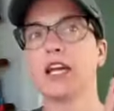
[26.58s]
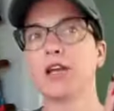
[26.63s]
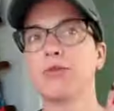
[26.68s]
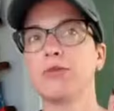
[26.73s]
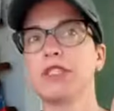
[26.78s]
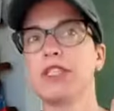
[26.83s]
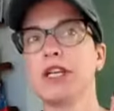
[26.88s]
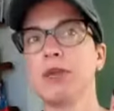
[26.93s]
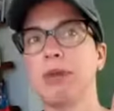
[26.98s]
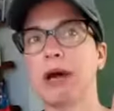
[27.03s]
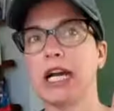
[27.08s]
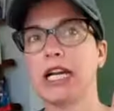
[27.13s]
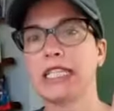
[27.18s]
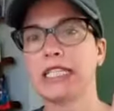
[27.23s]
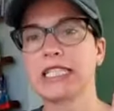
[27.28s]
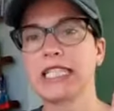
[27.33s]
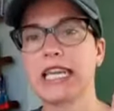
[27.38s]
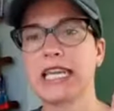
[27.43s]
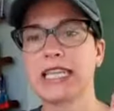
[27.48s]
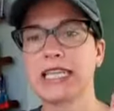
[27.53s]
Comes in a
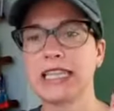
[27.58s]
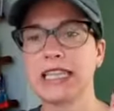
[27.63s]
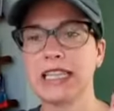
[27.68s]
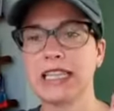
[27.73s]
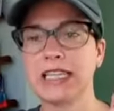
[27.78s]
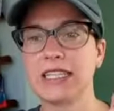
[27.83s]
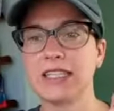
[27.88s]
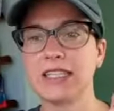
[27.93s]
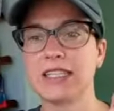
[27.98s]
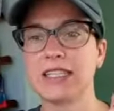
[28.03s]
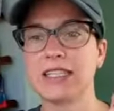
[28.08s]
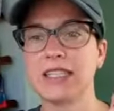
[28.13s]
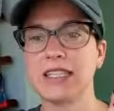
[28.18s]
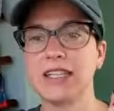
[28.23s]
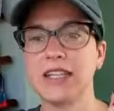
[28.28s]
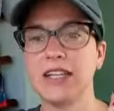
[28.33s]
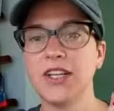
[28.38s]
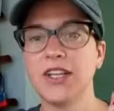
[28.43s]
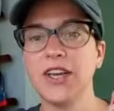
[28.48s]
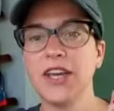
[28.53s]
box like this.
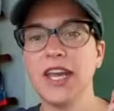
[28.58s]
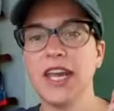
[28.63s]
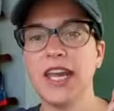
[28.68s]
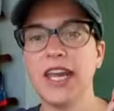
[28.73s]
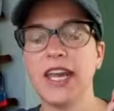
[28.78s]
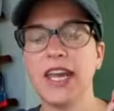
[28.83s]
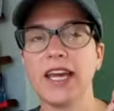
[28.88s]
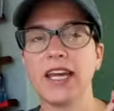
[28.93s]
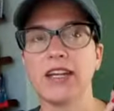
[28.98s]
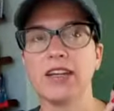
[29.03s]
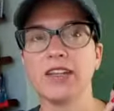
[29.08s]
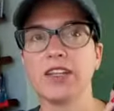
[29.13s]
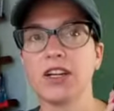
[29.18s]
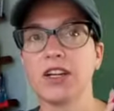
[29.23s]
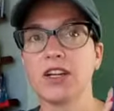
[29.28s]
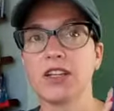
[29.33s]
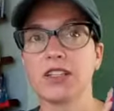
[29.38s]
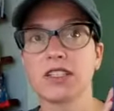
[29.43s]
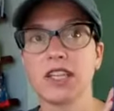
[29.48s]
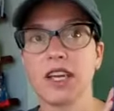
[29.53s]
And
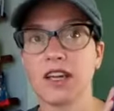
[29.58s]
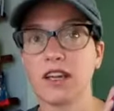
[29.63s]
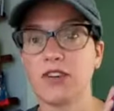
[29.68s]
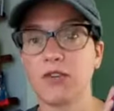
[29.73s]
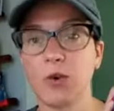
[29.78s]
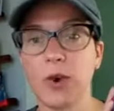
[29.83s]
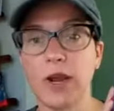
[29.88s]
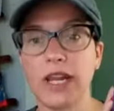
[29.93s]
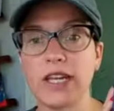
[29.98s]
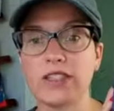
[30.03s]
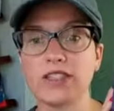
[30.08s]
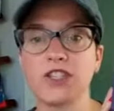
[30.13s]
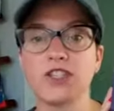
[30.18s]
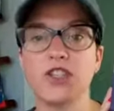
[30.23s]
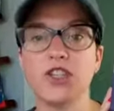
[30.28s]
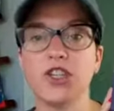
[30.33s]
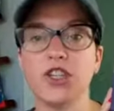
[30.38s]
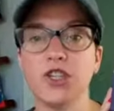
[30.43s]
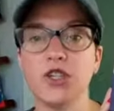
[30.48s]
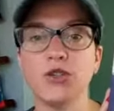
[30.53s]
there are a ton of ways to
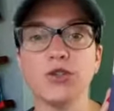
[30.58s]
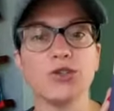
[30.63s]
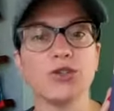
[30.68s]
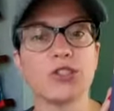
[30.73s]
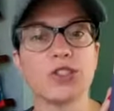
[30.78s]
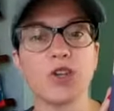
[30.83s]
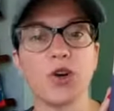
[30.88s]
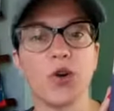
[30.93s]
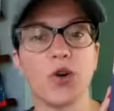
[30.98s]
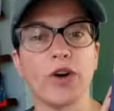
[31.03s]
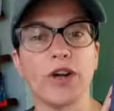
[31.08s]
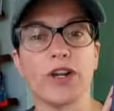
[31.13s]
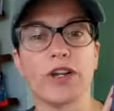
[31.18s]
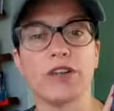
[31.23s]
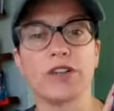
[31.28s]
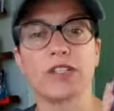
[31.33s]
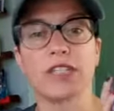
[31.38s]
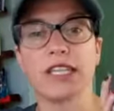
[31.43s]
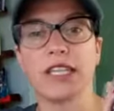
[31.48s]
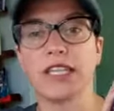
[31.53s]
use the
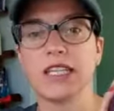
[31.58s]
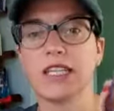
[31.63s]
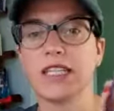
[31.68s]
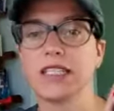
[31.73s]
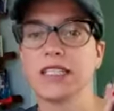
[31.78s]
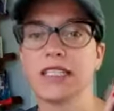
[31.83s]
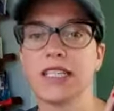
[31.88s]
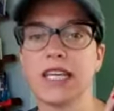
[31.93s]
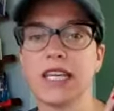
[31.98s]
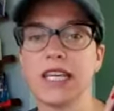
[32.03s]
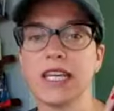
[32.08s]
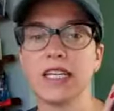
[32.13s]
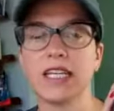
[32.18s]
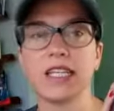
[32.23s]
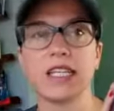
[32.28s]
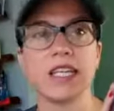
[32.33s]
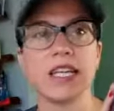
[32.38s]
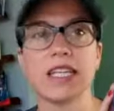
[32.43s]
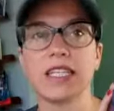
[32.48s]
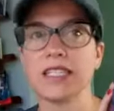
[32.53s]
oils in this kit.
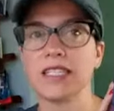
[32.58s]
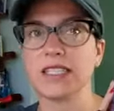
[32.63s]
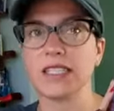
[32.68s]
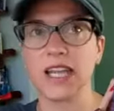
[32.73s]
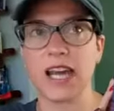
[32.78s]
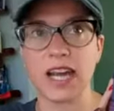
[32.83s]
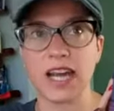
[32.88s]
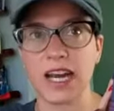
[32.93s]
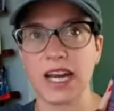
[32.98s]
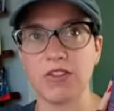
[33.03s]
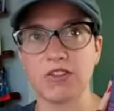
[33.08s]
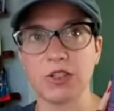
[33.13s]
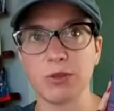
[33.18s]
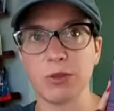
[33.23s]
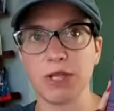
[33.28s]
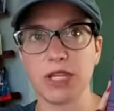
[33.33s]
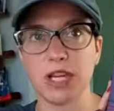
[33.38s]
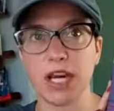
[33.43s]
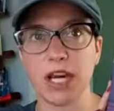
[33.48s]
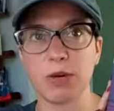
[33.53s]
It does not have to
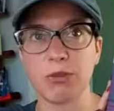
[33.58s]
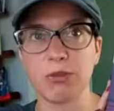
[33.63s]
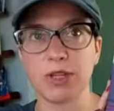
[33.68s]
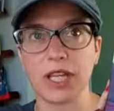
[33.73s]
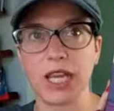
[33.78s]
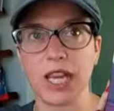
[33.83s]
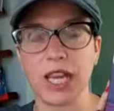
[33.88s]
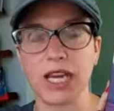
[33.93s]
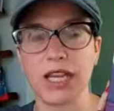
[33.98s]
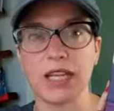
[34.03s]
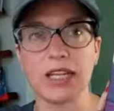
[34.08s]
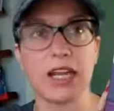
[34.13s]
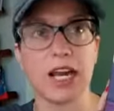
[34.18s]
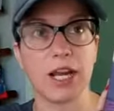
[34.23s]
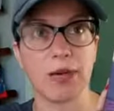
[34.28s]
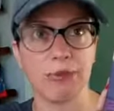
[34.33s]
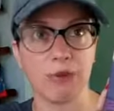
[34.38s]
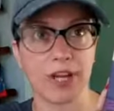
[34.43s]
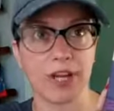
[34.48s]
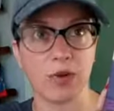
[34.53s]
be complicated.
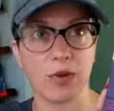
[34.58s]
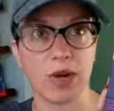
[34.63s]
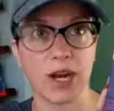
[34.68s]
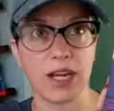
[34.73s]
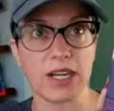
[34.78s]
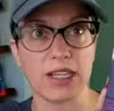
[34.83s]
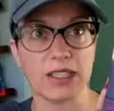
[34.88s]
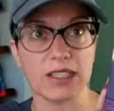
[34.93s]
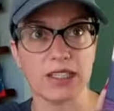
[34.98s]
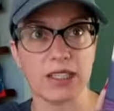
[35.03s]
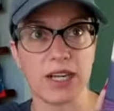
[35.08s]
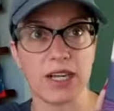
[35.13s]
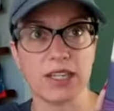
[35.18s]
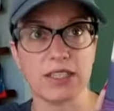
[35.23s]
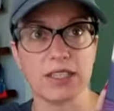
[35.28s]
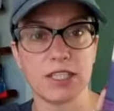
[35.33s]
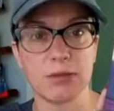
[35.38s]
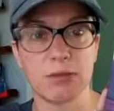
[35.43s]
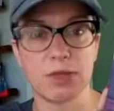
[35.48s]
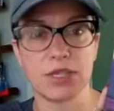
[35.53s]
I'm not a rocket
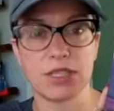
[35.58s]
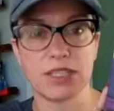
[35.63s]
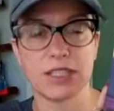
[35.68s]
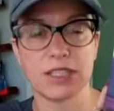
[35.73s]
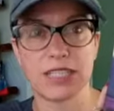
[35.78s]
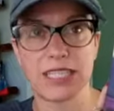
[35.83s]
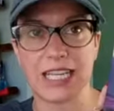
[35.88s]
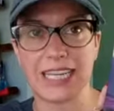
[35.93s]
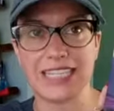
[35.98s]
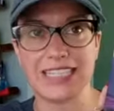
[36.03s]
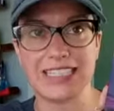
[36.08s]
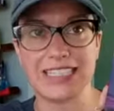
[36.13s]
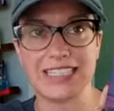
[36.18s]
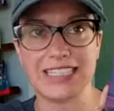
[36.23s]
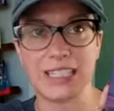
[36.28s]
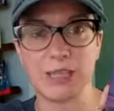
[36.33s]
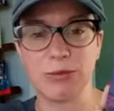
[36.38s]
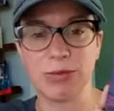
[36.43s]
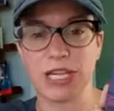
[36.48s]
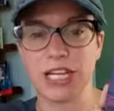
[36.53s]
scientist.
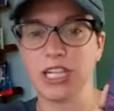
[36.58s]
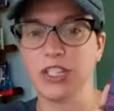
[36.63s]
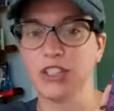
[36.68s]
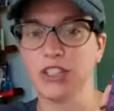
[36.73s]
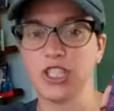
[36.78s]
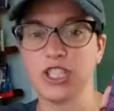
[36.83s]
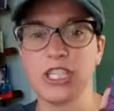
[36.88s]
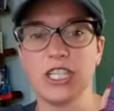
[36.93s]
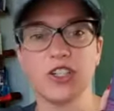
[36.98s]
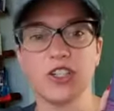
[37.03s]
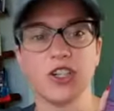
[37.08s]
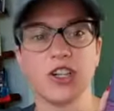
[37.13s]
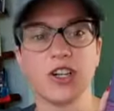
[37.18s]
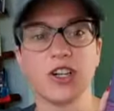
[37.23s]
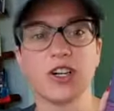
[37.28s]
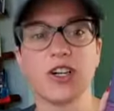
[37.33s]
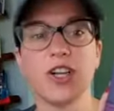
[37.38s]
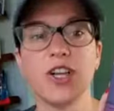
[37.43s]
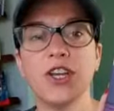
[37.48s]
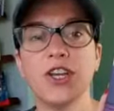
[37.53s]
I'm an English teacher.
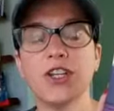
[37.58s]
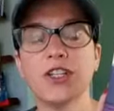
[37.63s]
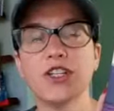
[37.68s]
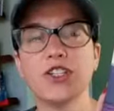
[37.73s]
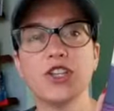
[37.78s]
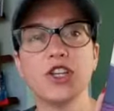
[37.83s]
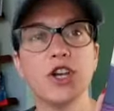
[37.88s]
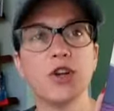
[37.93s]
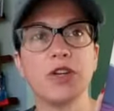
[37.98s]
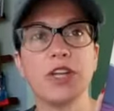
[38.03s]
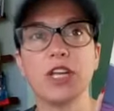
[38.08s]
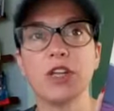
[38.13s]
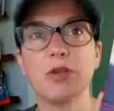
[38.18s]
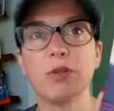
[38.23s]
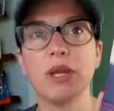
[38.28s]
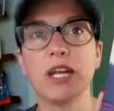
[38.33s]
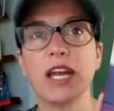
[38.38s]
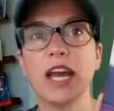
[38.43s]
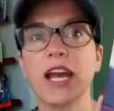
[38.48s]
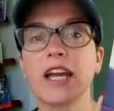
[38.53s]
So you don't need to
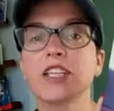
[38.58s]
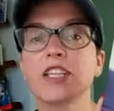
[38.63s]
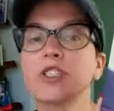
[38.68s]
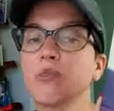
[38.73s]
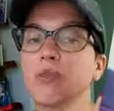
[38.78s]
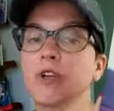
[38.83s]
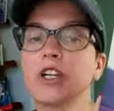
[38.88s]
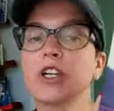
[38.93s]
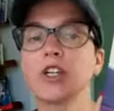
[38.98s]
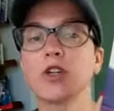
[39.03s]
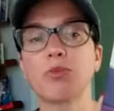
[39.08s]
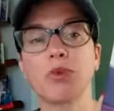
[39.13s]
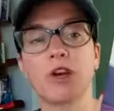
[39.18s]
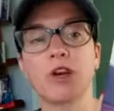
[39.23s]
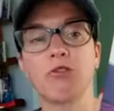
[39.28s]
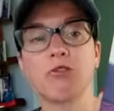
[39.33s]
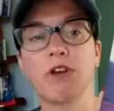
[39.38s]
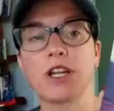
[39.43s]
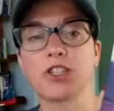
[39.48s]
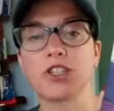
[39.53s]
be an expert or
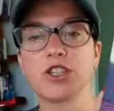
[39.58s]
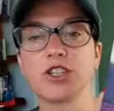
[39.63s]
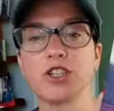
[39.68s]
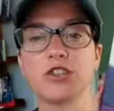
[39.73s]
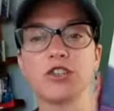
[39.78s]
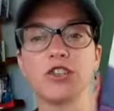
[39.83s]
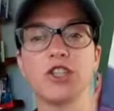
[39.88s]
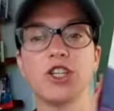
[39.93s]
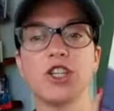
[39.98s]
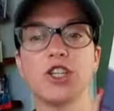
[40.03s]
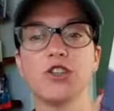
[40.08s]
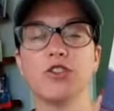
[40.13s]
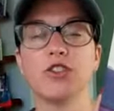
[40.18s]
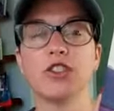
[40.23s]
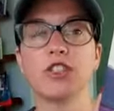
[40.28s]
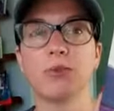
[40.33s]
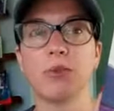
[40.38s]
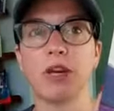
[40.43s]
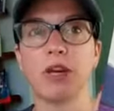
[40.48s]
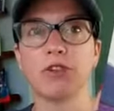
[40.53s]
professional to
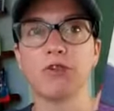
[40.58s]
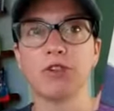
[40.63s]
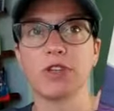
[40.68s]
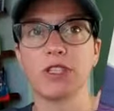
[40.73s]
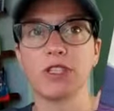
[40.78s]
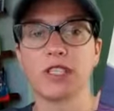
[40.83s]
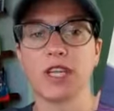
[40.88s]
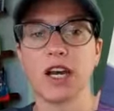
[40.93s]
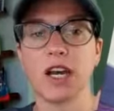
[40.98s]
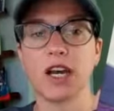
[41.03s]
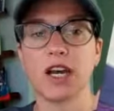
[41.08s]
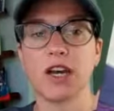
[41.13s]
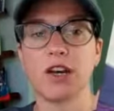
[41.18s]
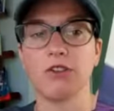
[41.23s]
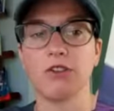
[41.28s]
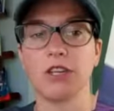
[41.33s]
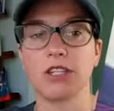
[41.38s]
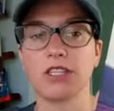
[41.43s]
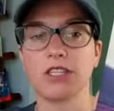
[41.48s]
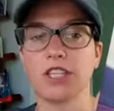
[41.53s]
use the benefits of
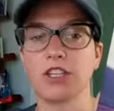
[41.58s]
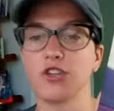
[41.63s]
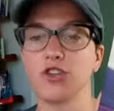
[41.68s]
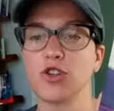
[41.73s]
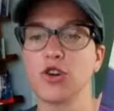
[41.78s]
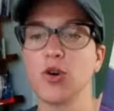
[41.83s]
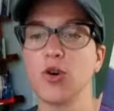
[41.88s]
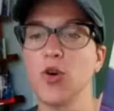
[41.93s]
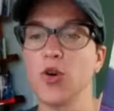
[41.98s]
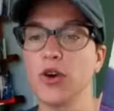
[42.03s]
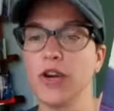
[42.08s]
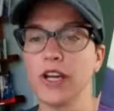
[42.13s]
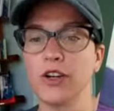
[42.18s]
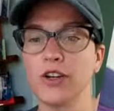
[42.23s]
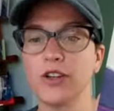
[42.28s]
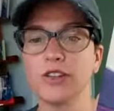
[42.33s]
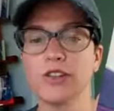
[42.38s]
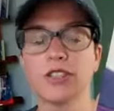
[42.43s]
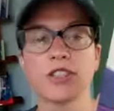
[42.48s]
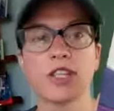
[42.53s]
essential
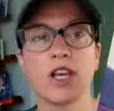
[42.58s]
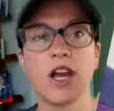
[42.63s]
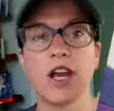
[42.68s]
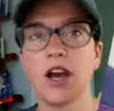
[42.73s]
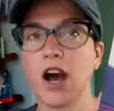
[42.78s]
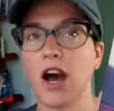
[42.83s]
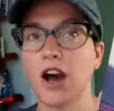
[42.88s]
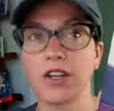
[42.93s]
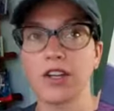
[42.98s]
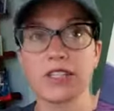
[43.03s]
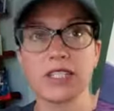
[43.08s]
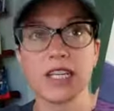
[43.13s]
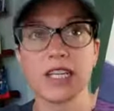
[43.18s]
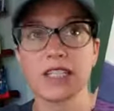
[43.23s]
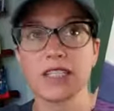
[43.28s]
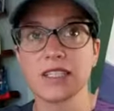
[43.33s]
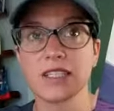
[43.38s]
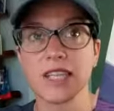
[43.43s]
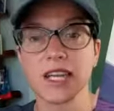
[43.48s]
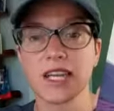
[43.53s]
oils. All it
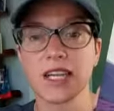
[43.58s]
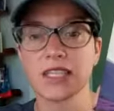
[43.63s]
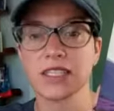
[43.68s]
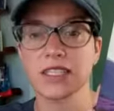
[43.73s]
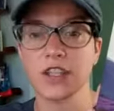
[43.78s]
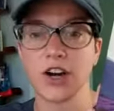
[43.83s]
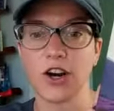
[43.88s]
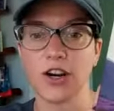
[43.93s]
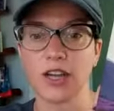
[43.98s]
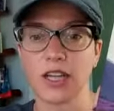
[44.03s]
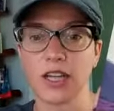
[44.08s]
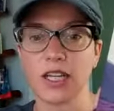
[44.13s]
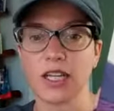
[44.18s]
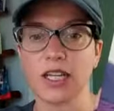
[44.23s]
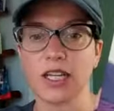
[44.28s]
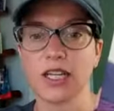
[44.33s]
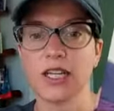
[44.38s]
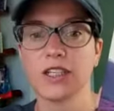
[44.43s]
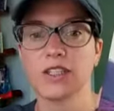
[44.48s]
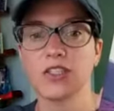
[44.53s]
takes is getting started.
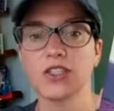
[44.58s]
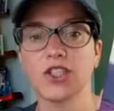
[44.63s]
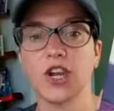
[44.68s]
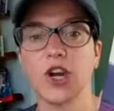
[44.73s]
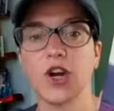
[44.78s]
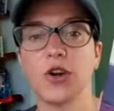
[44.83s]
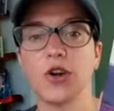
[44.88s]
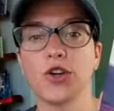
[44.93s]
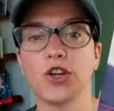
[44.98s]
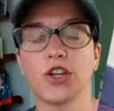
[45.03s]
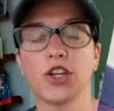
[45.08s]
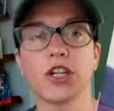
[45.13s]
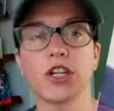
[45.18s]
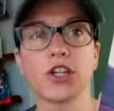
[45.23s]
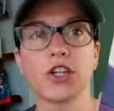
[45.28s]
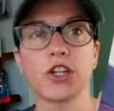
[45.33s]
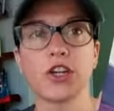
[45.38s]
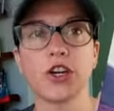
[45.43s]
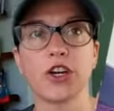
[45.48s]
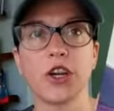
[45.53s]
So you're going to
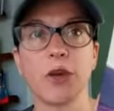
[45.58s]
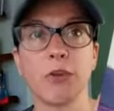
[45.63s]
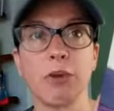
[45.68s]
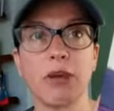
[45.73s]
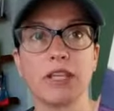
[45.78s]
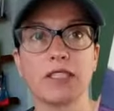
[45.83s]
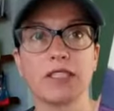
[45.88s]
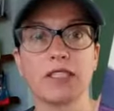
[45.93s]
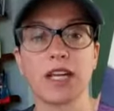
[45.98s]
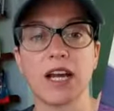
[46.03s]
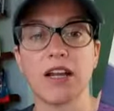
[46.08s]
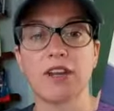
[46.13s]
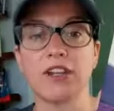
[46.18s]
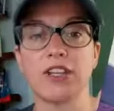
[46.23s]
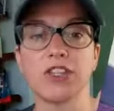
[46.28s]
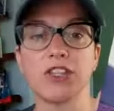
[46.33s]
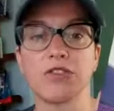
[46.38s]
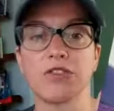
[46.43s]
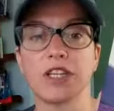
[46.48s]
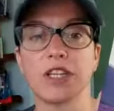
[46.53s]
learn a base
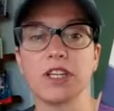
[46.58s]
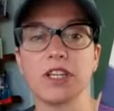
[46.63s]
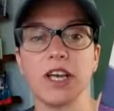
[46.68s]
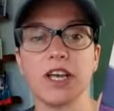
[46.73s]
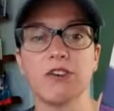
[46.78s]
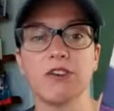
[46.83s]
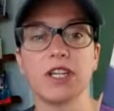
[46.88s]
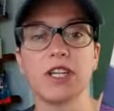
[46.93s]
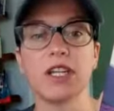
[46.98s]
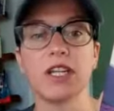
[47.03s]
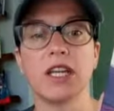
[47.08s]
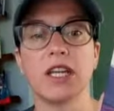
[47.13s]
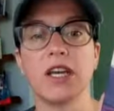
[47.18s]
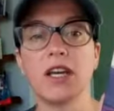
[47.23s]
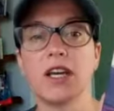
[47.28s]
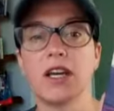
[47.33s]
knowledge of the 11